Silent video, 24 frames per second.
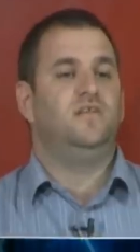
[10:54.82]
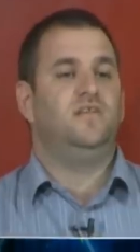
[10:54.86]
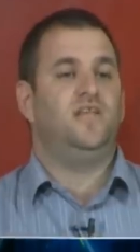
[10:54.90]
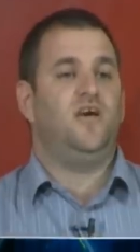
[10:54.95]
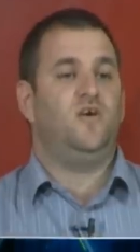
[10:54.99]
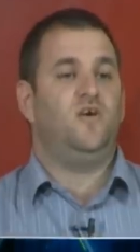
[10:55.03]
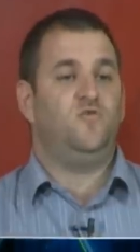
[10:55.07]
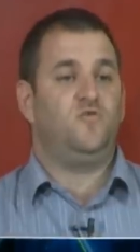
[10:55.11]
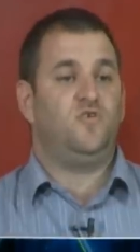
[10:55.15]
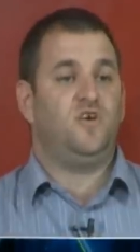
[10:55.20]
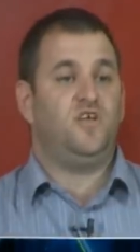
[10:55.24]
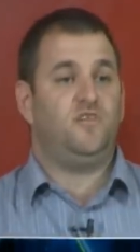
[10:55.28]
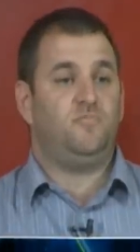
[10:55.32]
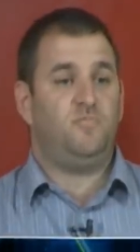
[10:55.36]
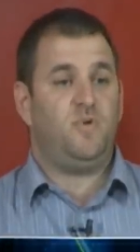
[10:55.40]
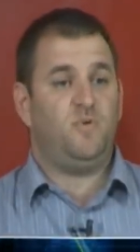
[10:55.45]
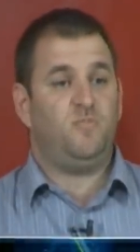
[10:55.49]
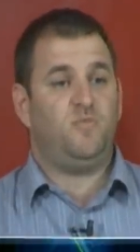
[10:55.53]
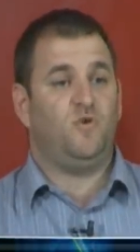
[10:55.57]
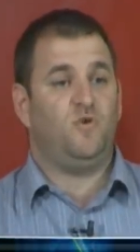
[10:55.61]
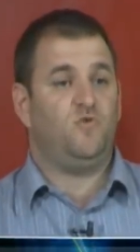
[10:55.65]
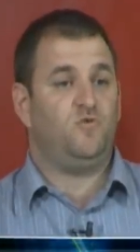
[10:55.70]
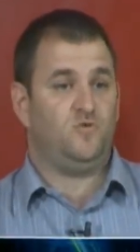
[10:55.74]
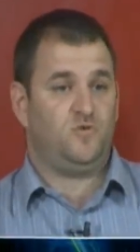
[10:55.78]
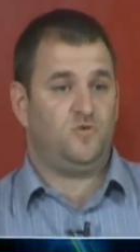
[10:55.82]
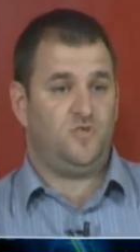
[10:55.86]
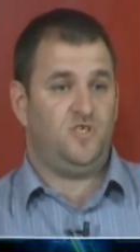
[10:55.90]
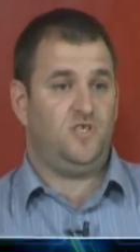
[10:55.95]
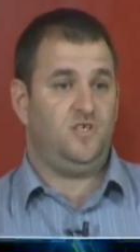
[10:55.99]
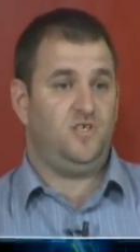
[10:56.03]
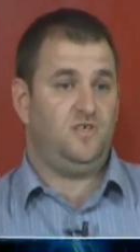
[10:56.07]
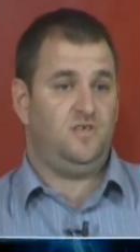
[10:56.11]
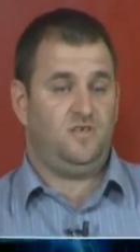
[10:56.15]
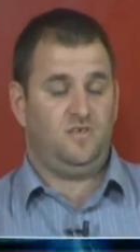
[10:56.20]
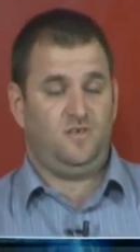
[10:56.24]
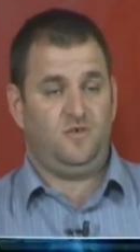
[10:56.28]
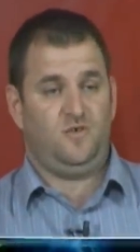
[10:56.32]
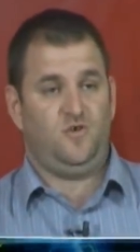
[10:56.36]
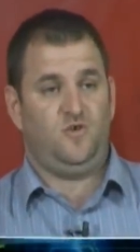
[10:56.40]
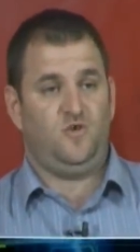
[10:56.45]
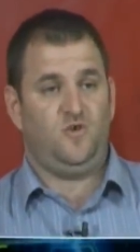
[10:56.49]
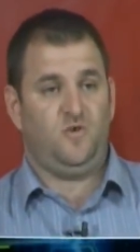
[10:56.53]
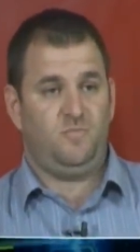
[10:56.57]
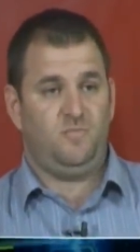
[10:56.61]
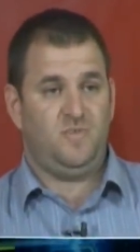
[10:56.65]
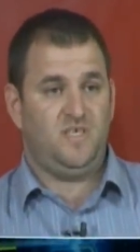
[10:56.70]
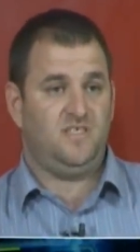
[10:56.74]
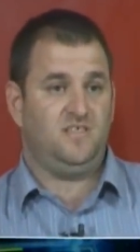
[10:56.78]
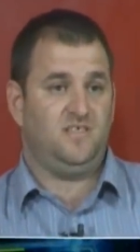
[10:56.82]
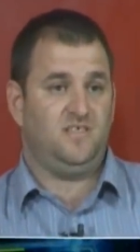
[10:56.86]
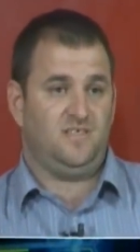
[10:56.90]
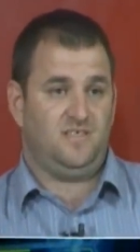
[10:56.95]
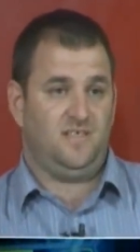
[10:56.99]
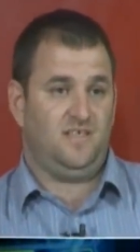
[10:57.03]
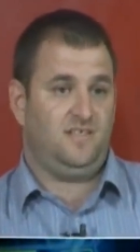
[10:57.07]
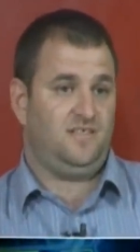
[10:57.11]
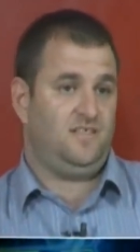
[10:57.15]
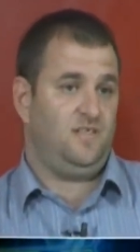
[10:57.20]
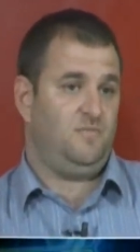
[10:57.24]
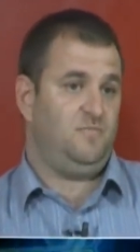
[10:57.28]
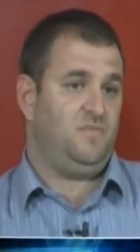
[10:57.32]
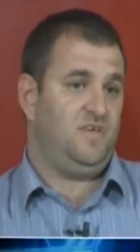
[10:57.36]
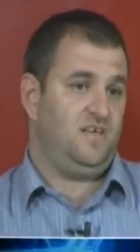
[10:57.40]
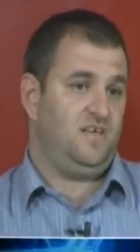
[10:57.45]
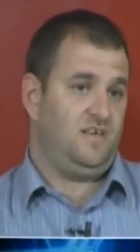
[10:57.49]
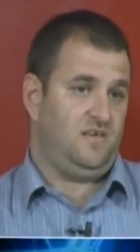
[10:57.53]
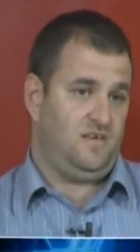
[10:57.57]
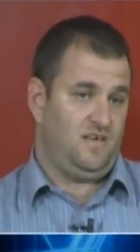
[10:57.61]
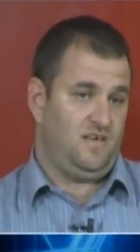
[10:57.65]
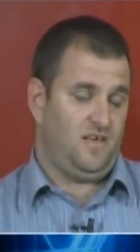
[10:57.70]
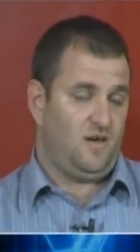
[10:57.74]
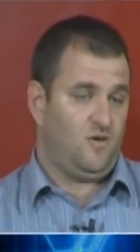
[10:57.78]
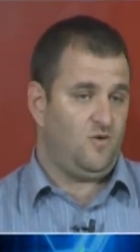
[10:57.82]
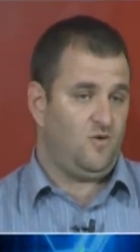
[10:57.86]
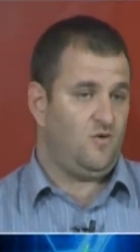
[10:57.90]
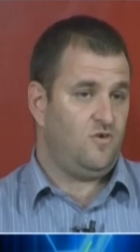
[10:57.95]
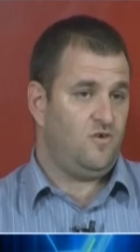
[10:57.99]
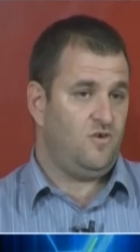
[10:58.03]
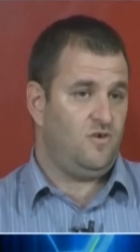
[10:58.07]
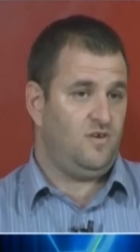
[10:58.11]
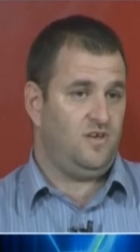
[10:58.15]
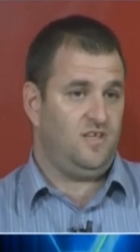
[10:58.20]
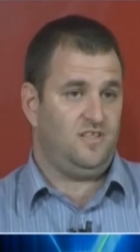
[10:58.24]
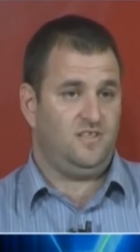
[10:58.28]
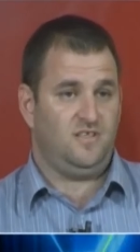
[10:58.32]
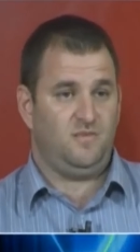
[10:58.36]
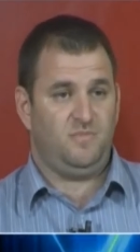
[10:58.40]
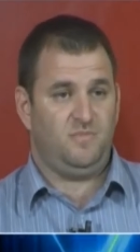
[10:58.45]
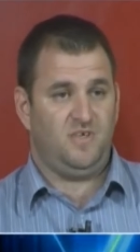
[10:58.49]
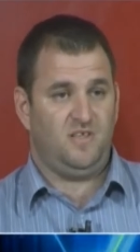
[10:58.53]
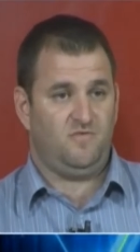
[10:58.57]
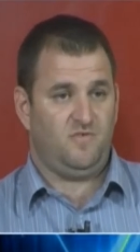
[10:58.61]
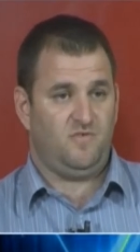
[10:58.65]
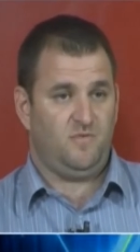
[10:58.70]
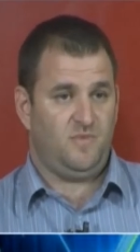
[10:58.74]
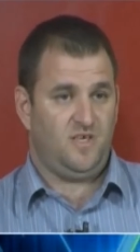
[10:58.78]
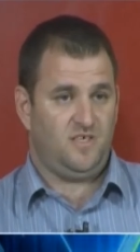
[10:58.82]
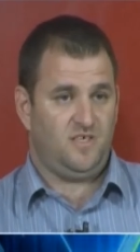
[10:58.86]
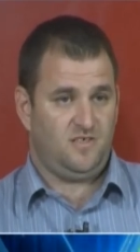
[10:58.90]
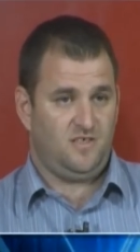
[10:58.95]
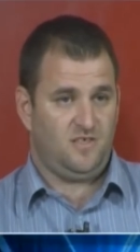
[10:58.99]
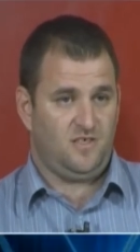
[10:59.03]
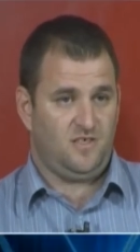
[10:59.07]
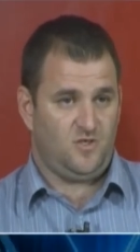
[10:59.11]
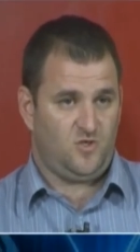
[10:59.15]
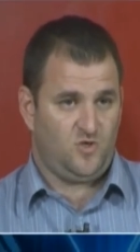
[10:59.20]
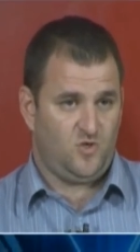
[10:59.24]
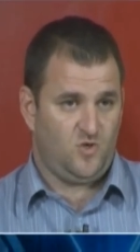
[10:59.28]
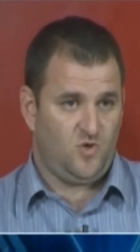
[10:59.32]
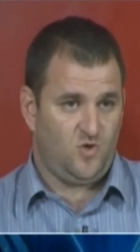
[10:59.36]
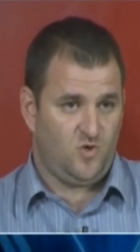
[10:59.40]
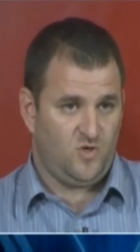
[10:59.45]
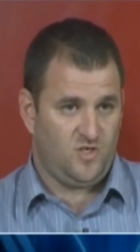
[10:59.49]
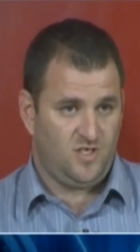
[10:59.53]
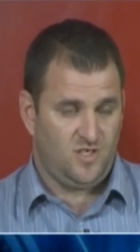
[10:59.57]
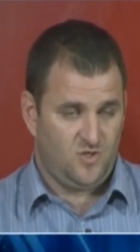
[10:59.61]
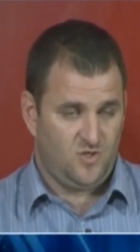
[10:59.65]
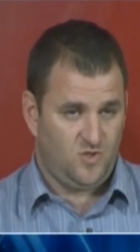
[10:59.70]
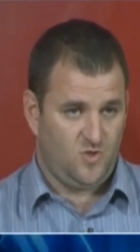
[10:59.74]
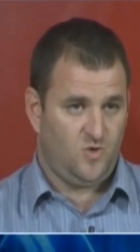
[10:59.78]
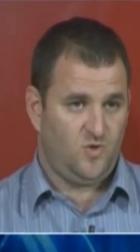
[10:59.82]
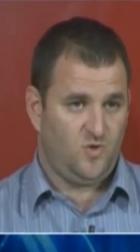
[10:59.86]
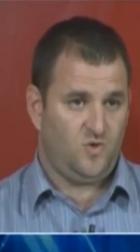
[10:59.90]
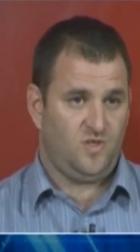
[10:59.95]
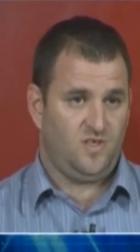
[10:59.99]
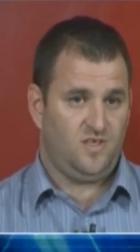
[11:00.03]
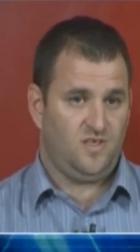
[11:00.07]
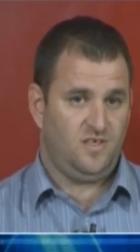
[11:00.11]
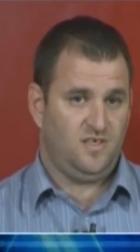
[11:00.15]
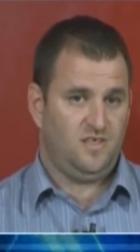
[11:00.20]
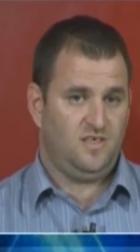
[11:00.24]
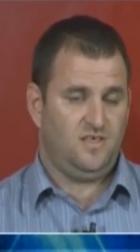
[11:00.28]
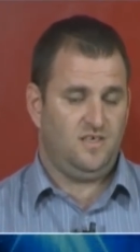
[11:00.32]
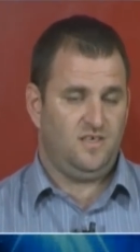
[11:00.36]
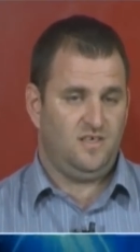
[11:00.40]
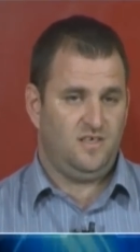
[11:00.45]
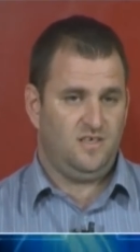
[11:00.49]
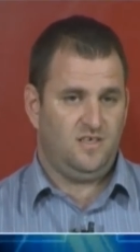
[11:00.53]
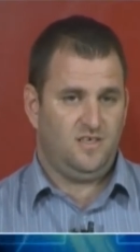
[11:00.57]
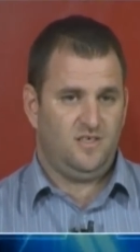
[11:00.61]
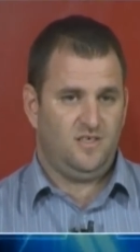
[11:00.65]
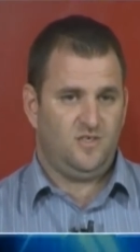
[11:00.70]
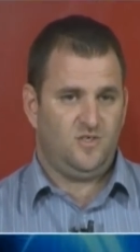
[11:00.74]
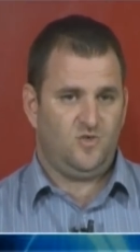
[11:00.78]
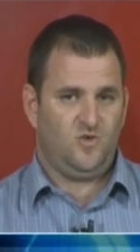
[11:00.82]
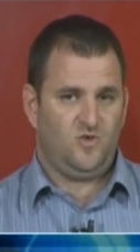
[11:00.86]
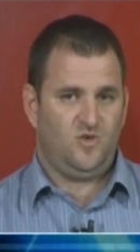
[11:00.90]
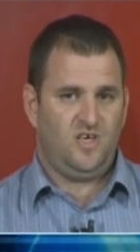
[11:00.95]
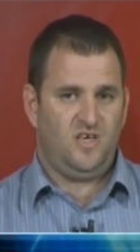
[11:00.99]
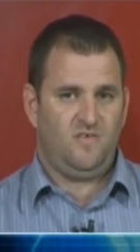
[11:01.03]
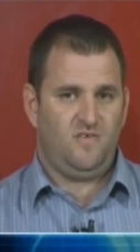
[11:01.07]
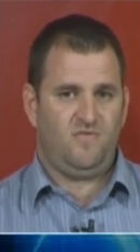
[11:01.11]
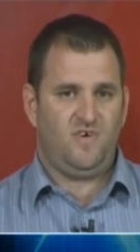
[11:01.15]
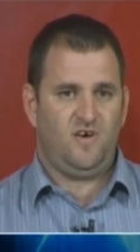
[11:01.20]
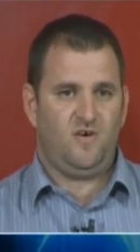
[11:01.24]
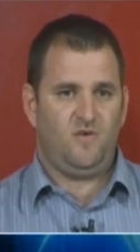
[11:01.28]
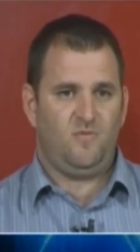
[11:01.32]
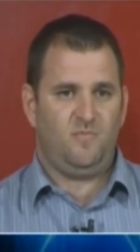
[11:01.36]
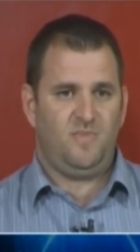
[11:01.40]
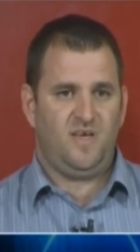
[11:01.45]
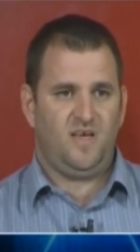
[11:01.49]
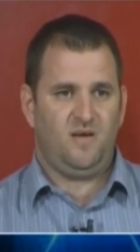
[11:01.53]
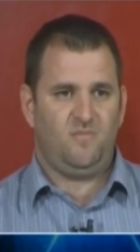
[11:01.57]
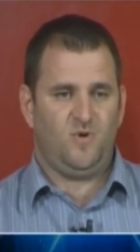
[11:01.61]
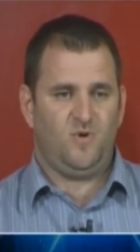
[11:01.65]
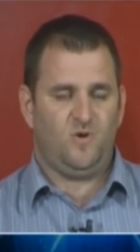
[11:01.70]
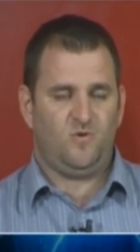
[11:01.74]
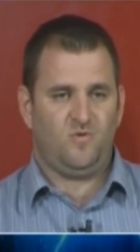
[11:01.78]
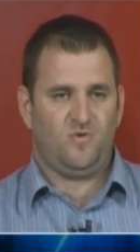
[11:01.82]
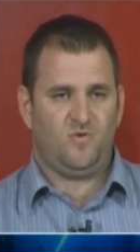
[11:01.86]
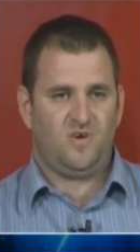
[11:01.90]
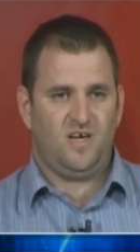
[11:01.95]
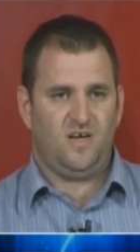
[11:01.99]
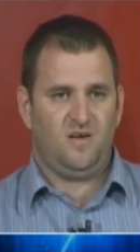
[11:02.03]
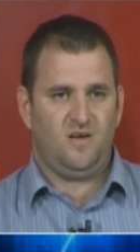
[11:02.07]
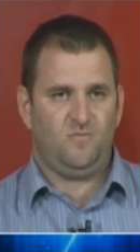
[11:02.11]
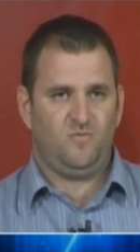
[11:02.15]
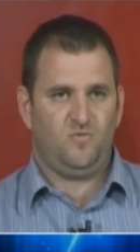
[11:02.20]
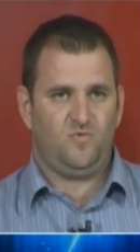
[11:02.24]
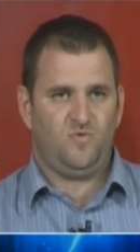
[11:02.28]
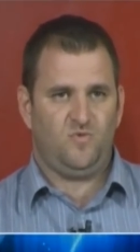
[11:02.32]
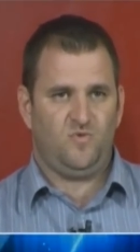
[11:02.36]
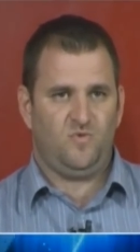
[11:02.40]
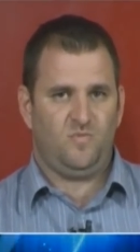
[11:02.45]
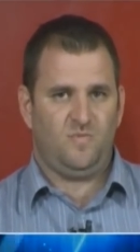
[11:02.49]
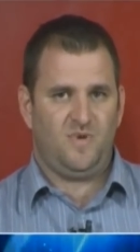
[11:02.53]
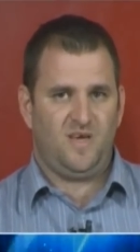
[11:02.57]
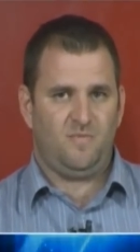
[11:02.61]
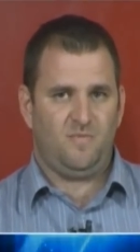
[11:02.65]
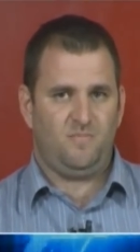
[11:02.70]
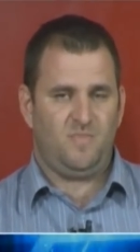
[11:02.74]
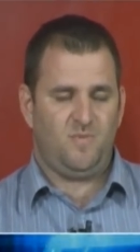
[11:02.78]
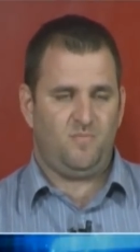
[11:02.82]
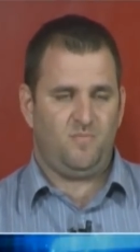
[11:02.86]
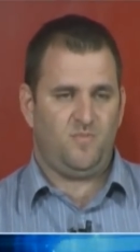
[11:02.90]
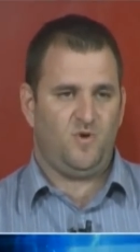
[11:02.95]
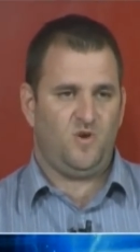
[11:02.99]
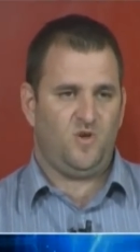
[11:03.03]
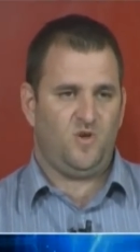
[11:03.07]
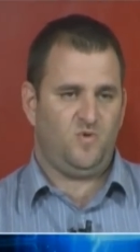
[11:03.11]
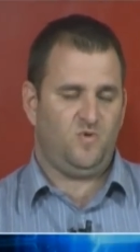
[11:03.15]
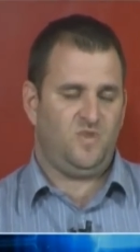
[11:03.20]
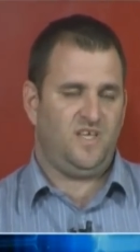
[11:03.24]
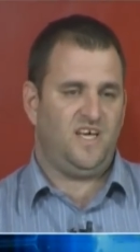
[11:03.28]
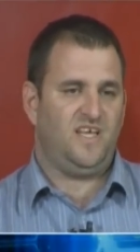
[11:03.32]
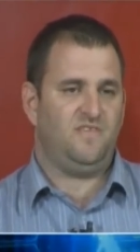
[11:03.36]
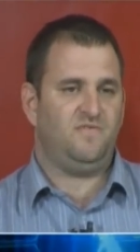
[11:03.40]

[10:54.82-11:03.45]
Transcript: now you get people to see your business. Let it be a logo, let it be information, and so on and so on. So if I will be able to come to my people, to